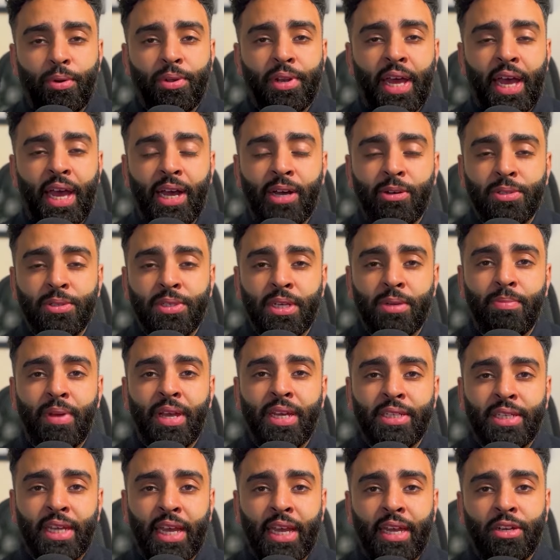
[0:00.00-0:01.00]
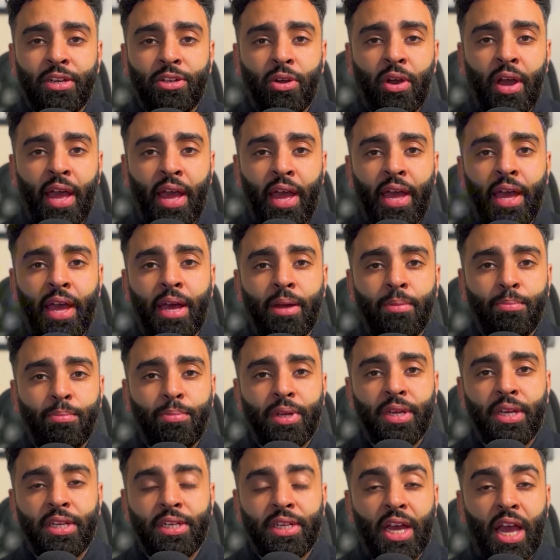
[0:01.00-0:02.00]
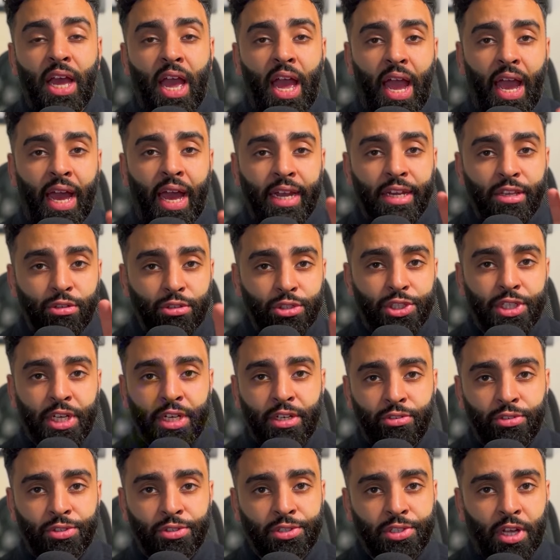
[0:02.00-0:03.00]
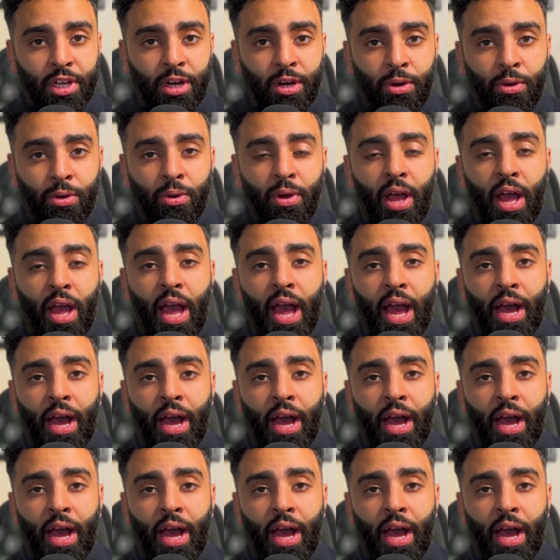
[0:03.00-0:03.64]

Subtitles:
how to maintain your hair and beard and your general style at